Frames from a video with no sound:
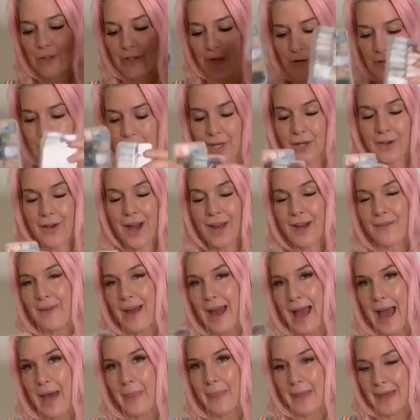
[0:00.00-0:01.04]
you can kind of
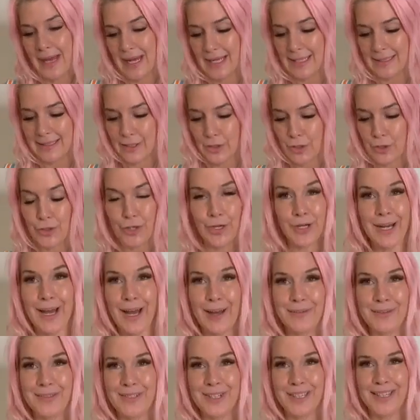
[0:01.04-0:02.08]
add these, and you don't
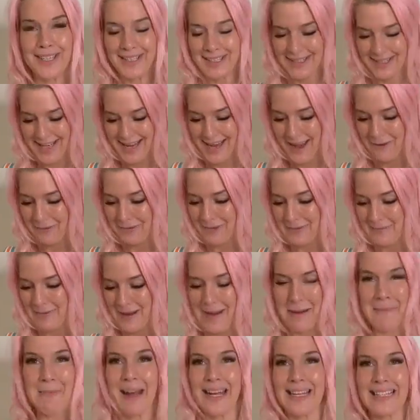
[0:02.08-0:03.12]
have to be
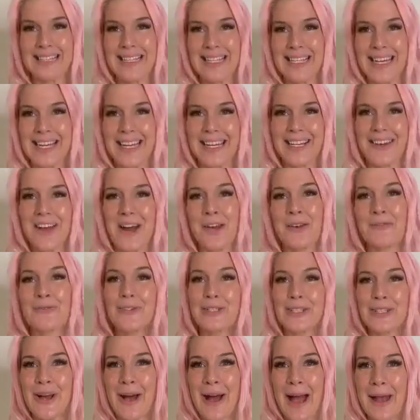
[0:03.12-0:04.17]
amazing at kind of
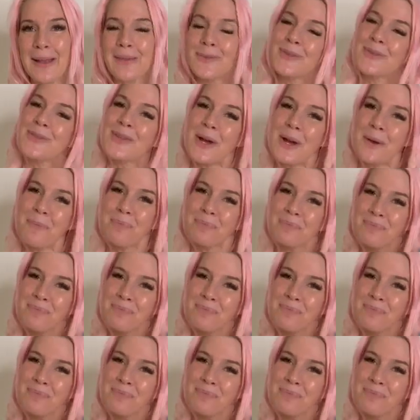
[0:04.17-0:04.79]
design. So